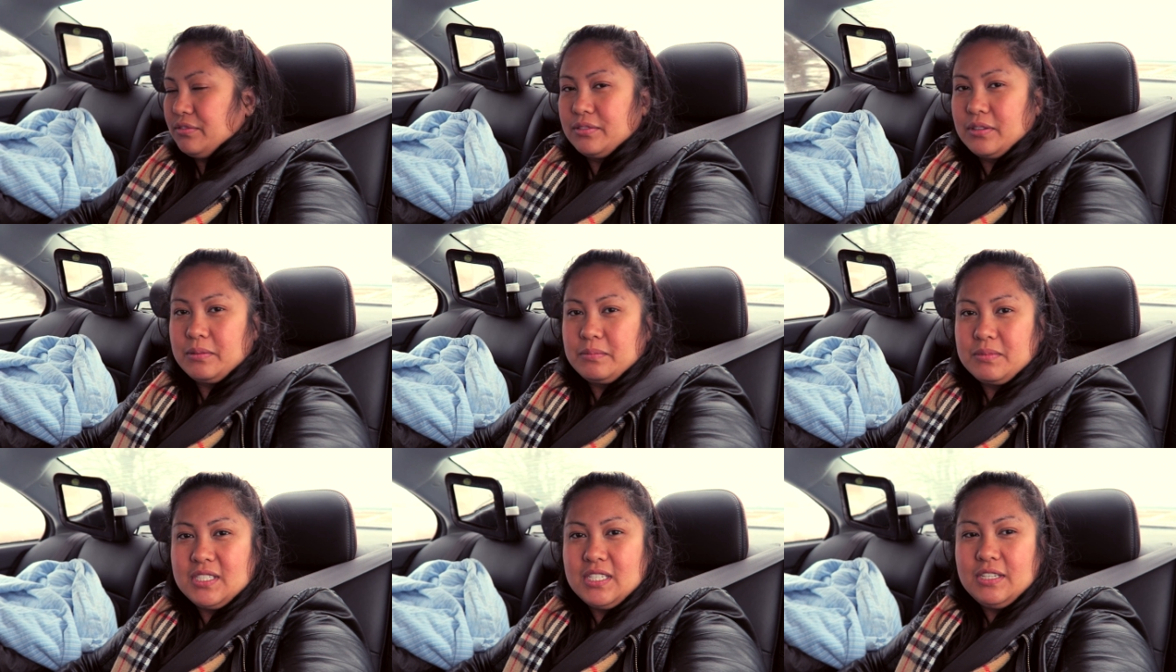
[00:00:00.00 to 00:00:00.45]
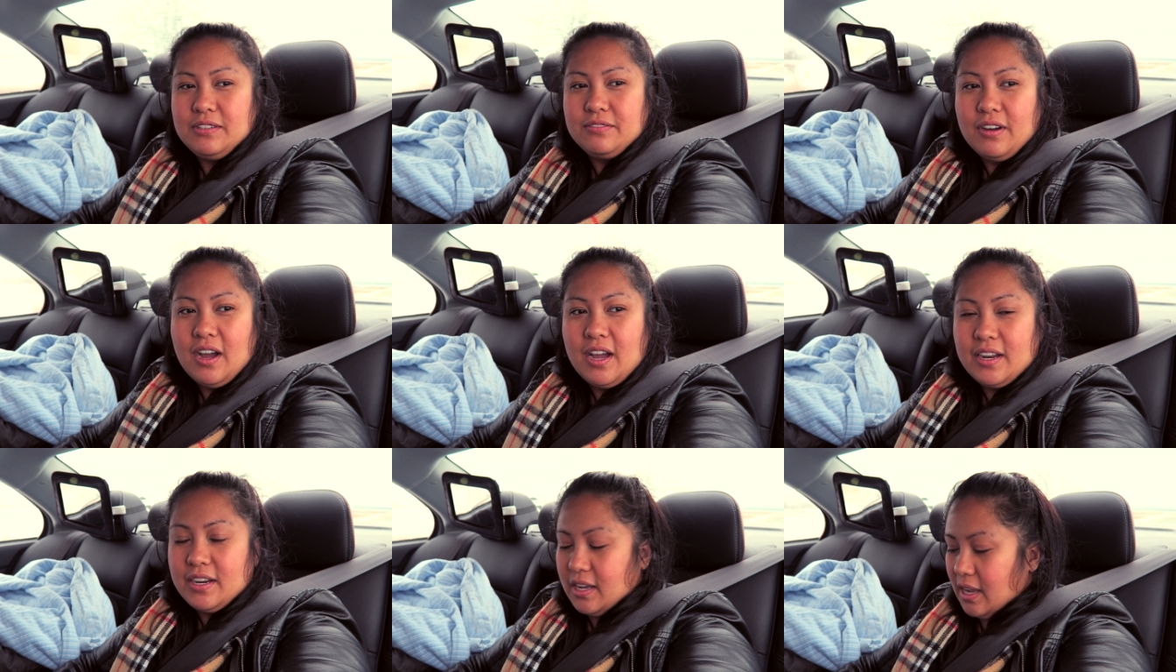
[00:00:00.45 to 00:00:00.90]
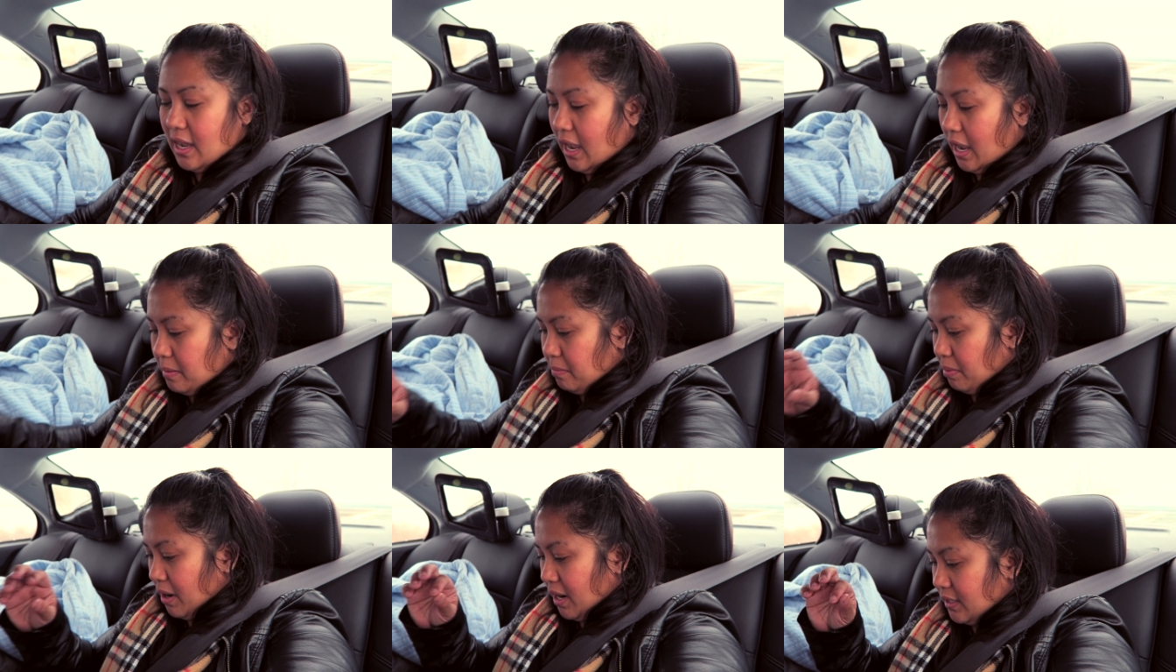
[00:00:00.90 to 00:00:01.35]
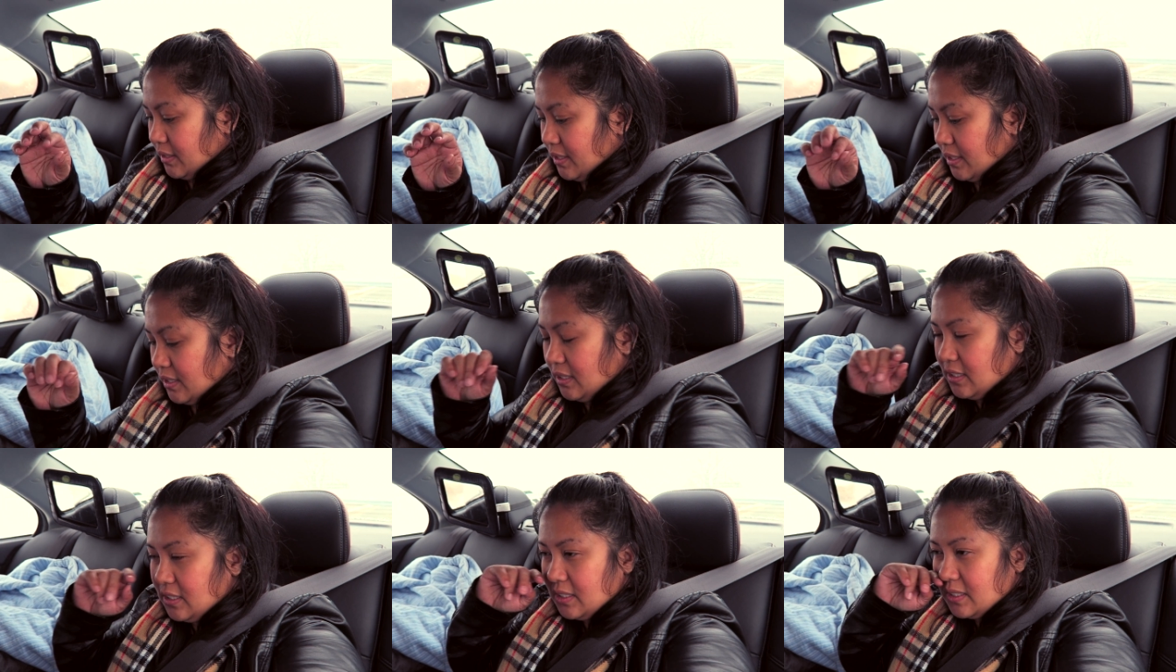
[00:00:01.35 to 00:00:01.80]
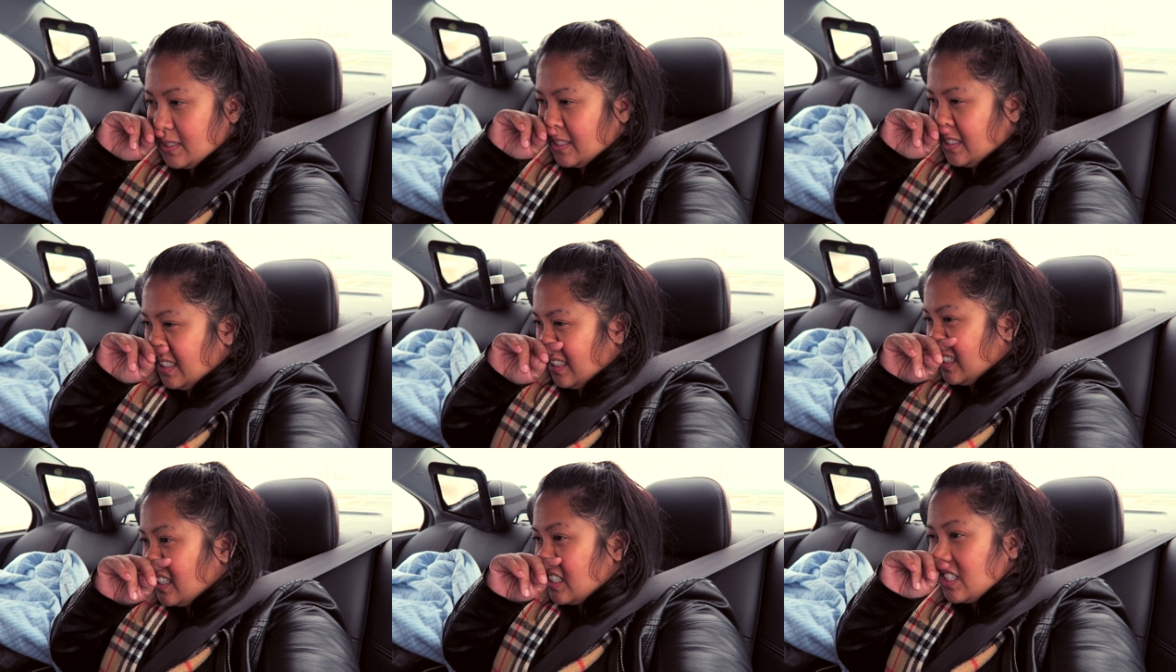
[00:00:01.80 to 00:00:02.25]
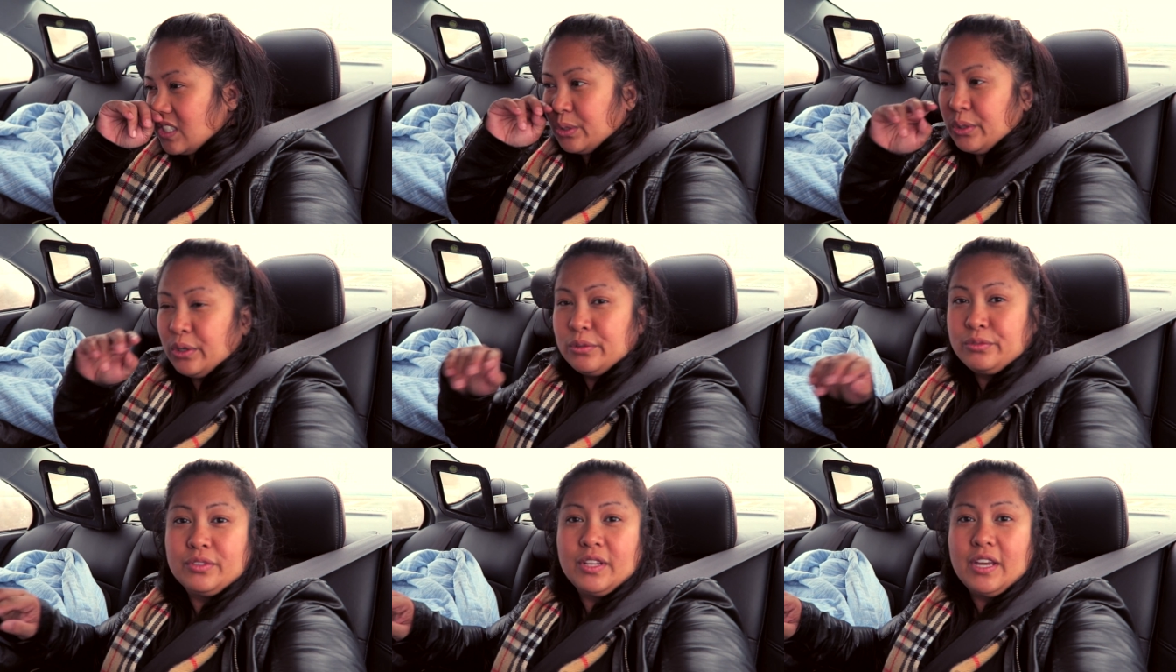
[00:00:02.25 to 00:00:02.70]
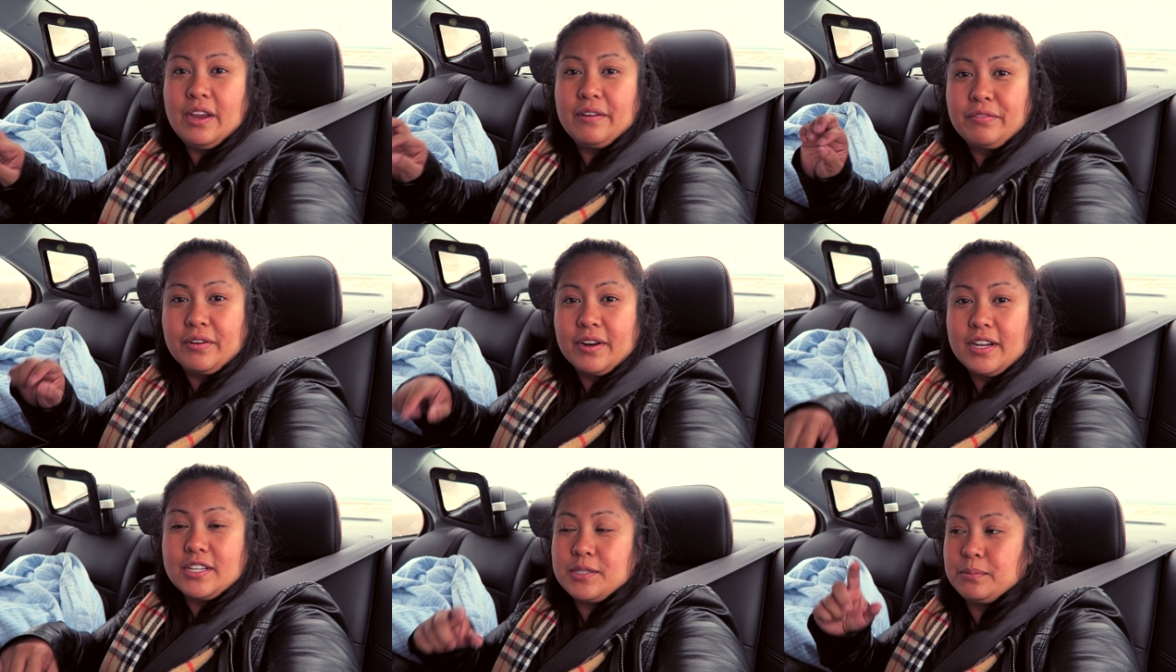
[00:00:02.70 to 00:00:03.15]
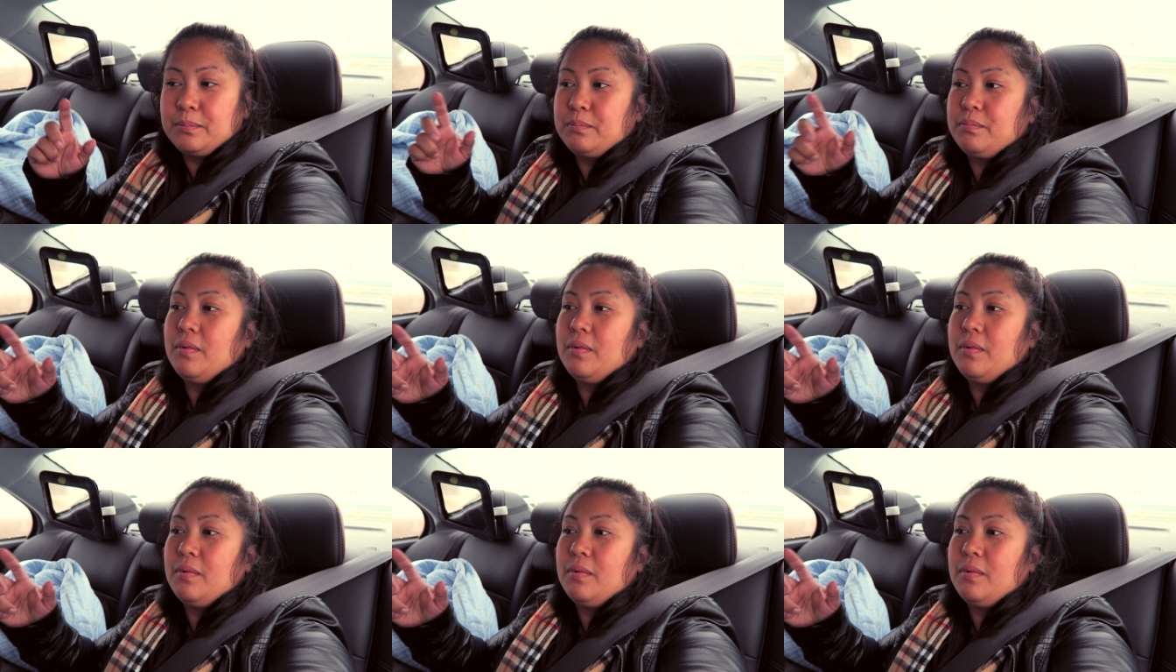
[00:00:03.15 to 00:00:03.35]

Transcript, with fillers: from Teavana. I brought the little stickers, so hopefully I remember